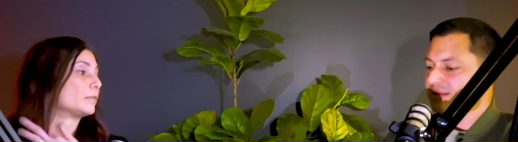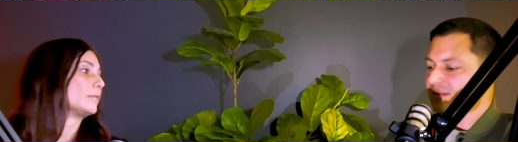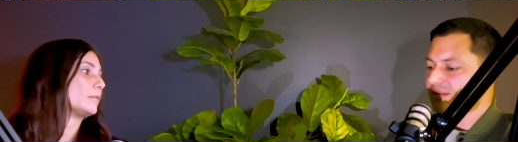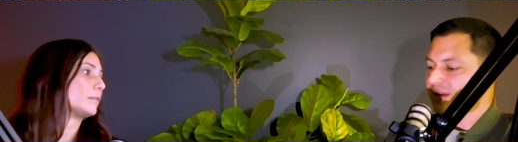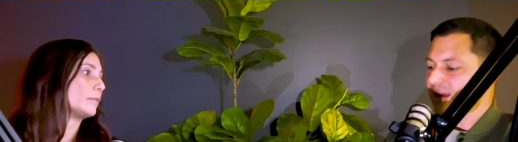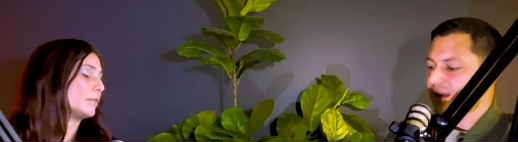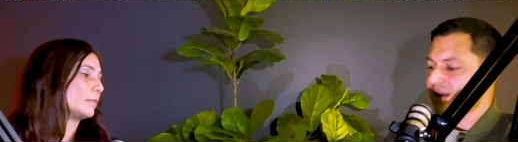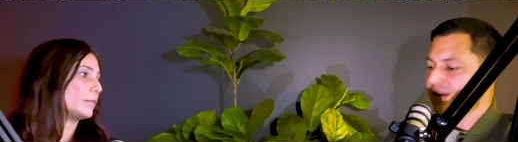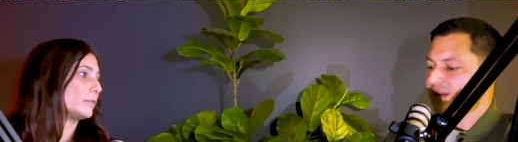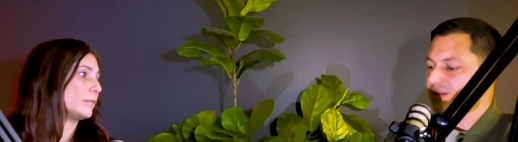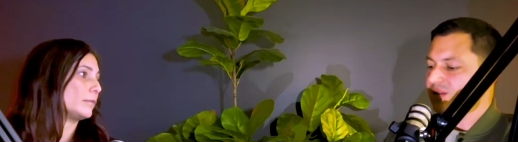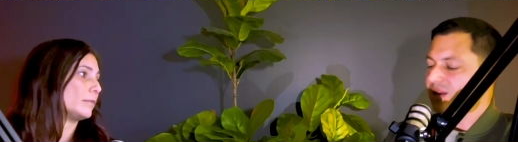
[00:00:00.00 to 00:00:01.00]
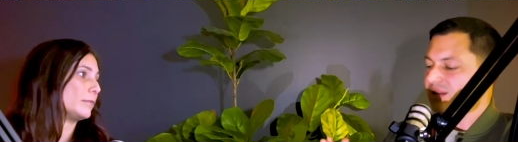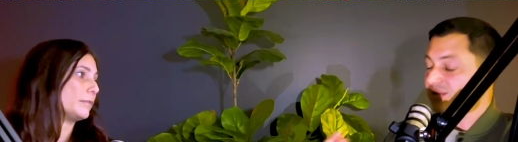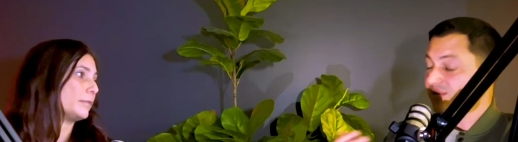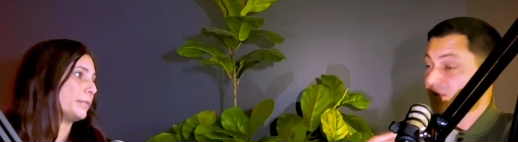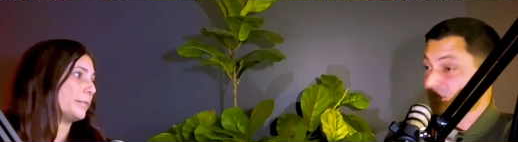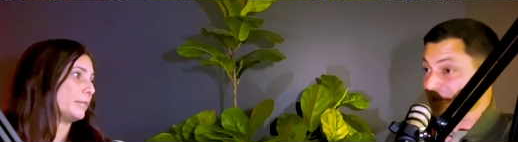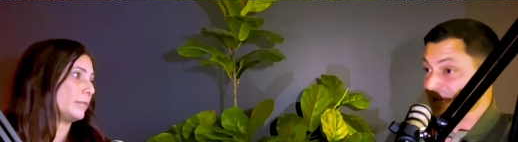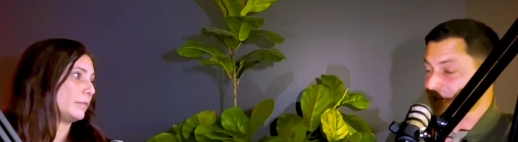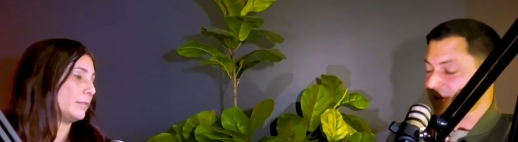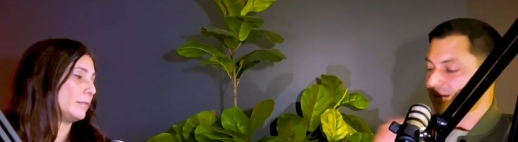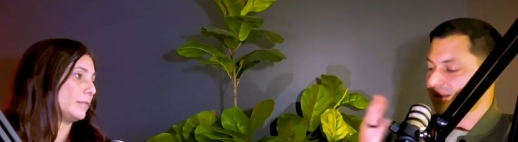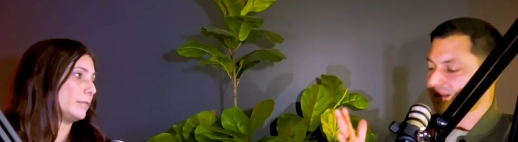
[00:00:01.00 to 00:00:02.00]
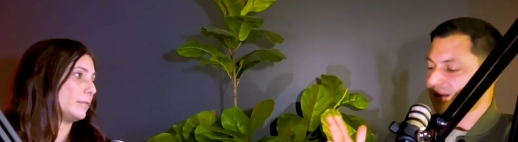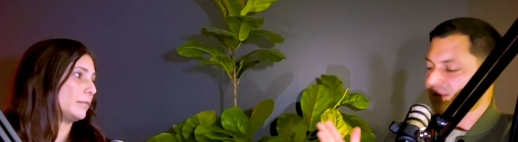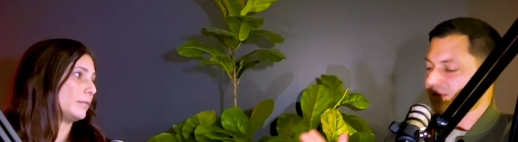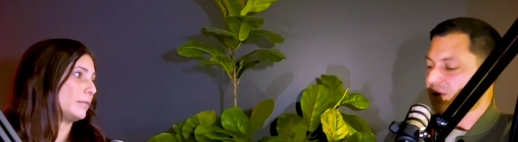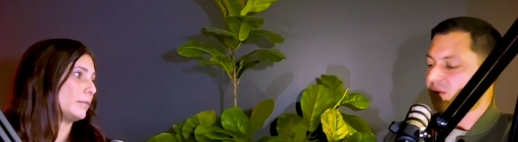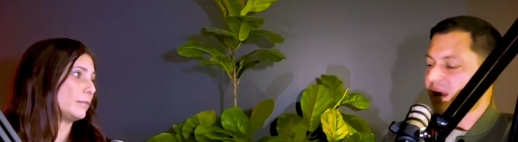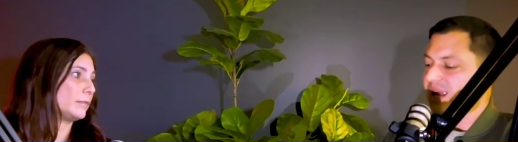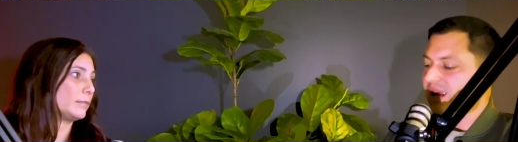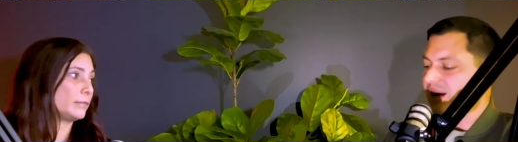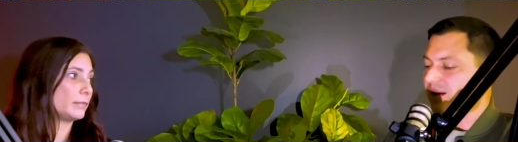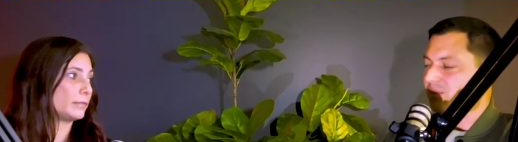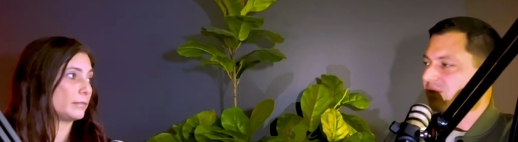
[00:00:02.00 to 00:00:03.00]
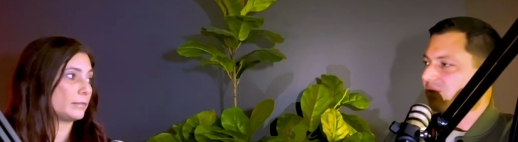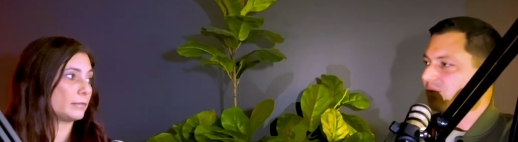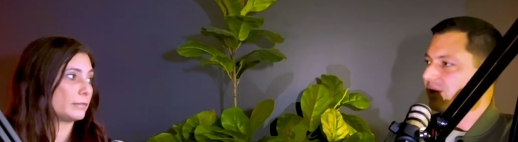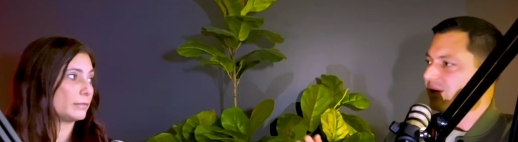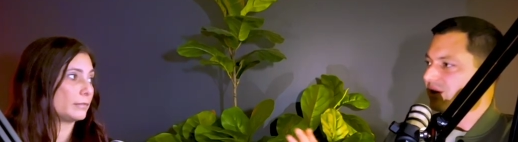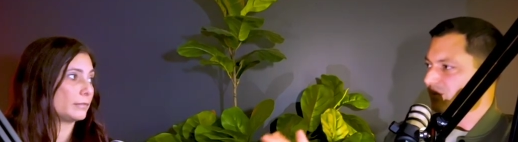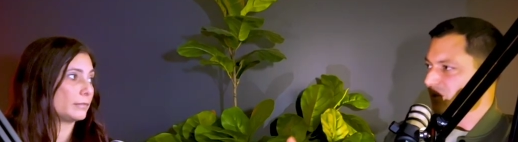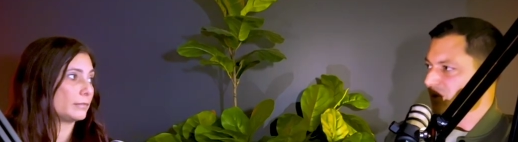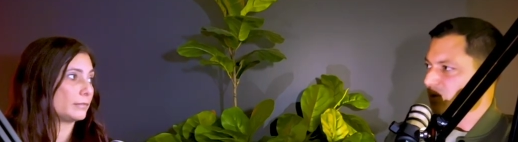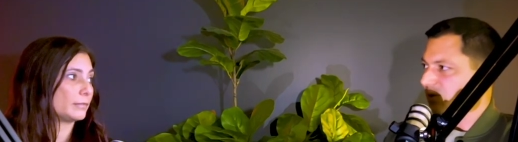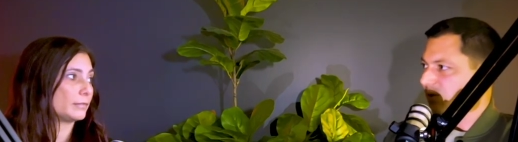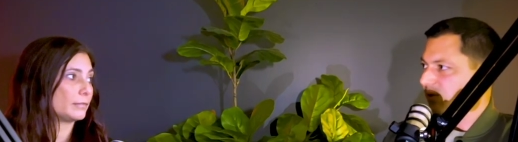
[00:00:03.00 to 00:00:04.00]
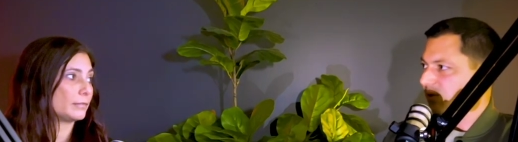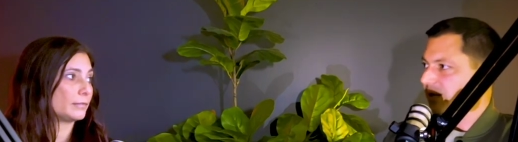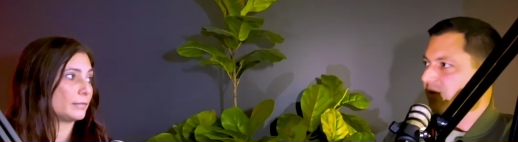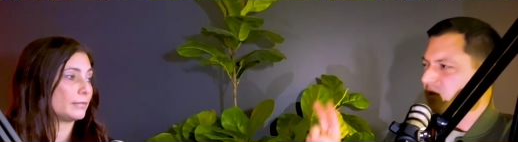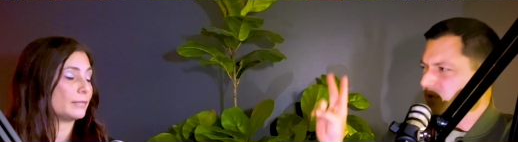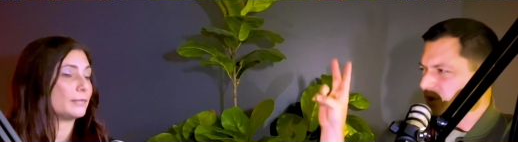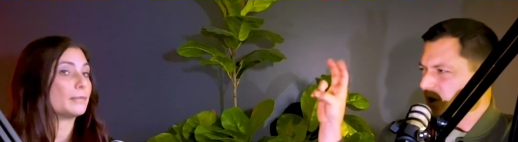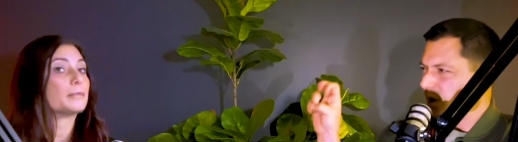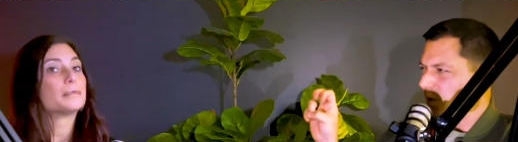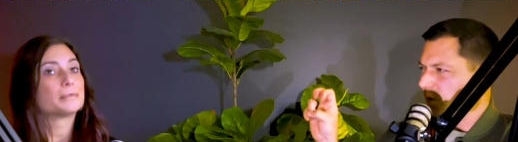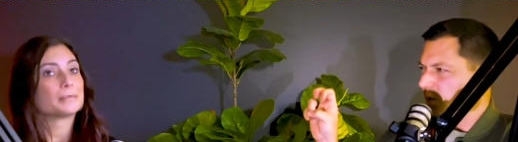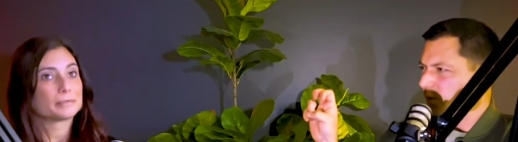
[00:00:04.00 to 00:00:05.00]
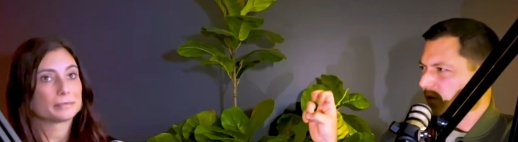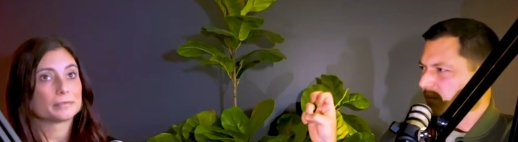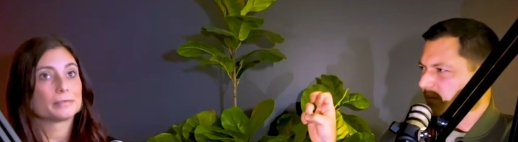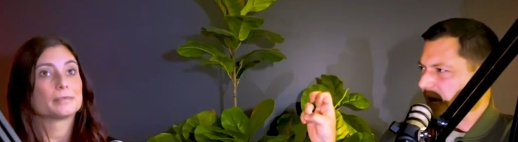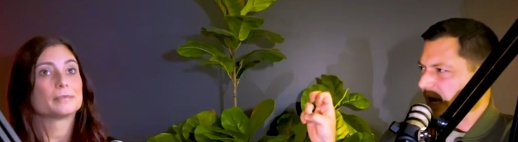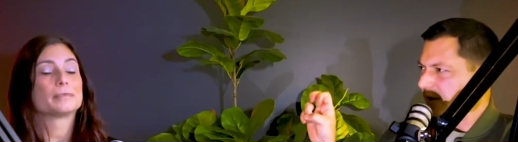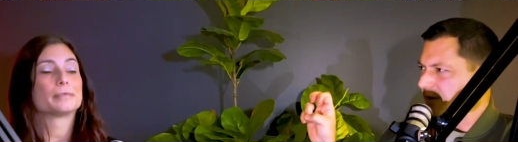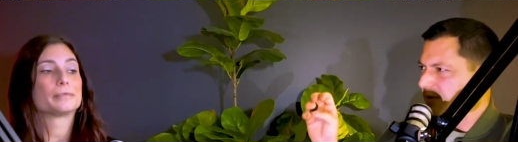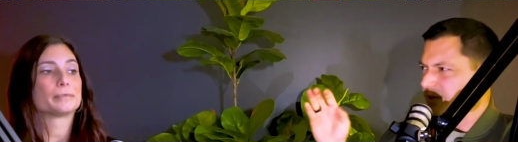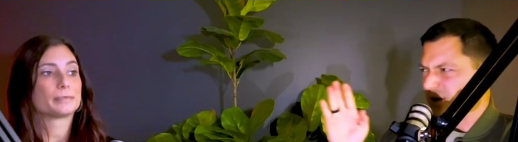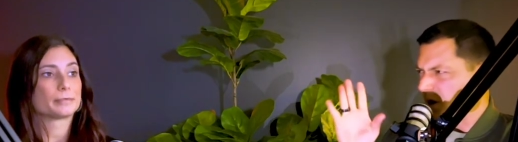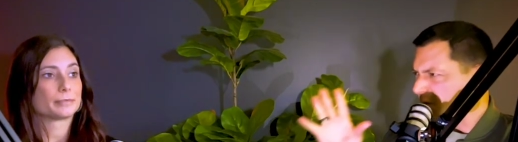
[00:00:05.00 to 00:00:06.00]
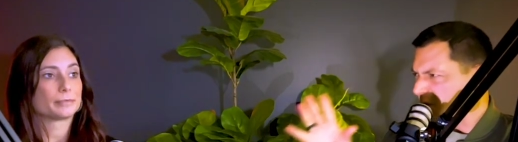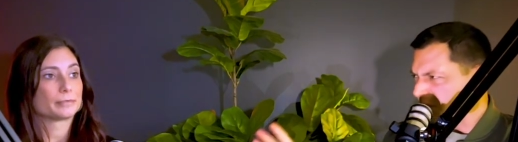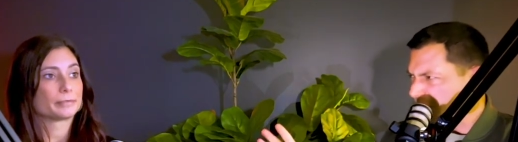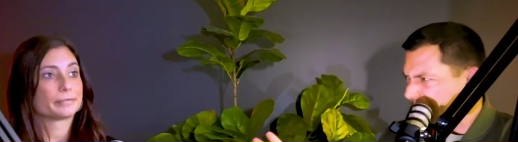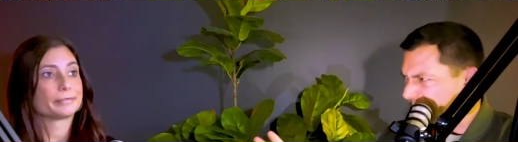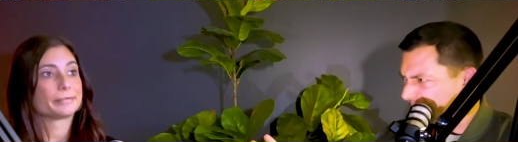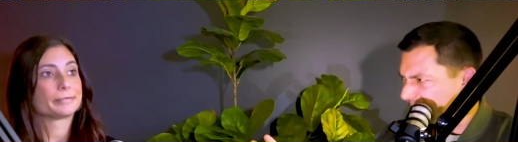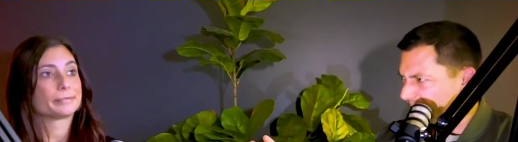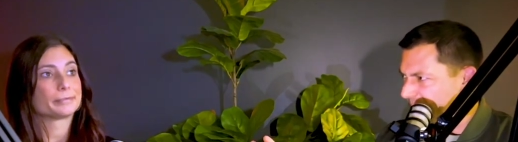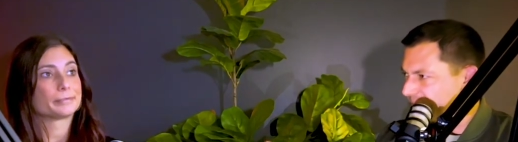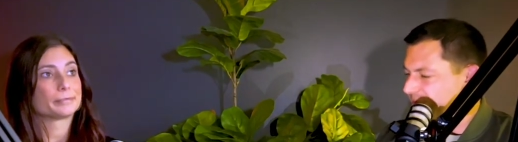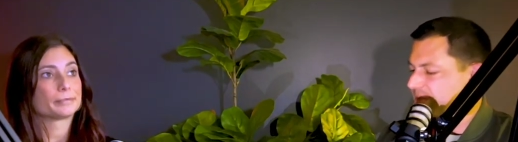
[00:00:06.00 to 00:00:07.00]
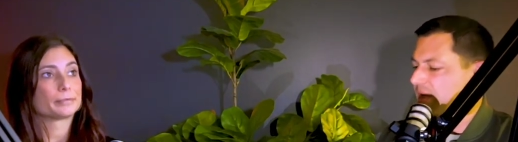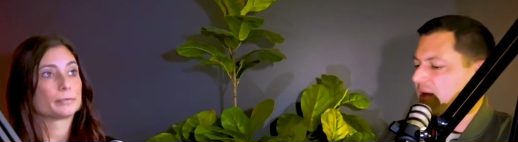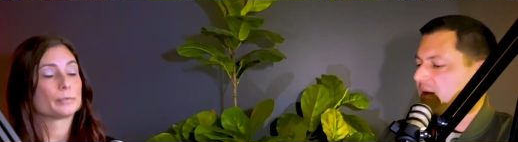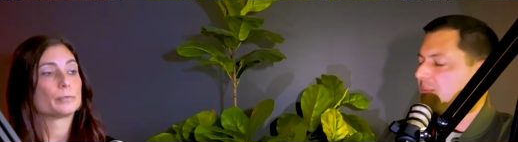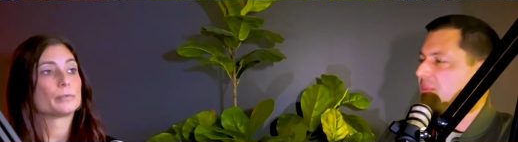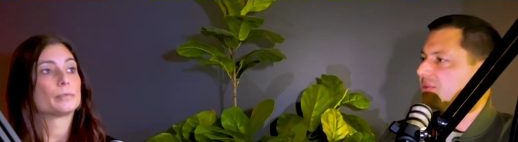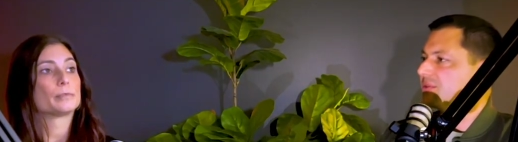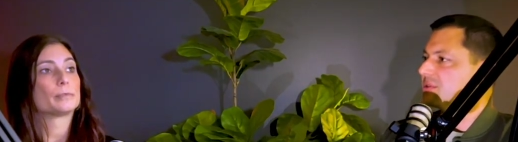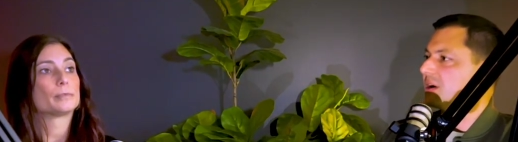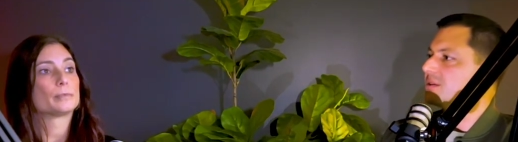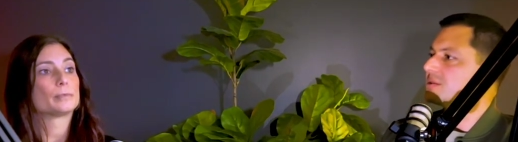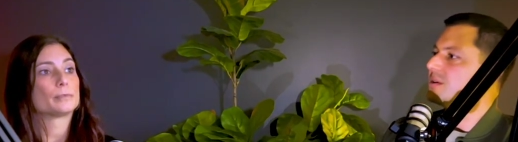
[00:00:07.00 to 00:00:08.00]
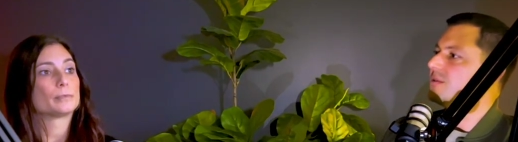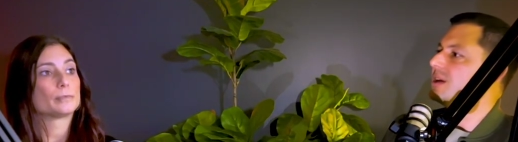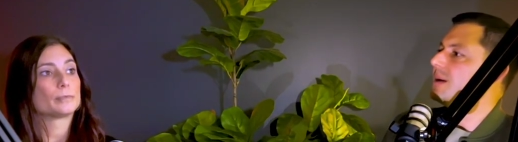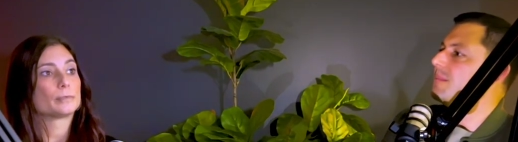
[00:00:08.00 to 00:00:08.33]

Speaker 1: they, it's for me, it's like the gray area between commercial and those cold buyers that are only looking at numbers but there's also the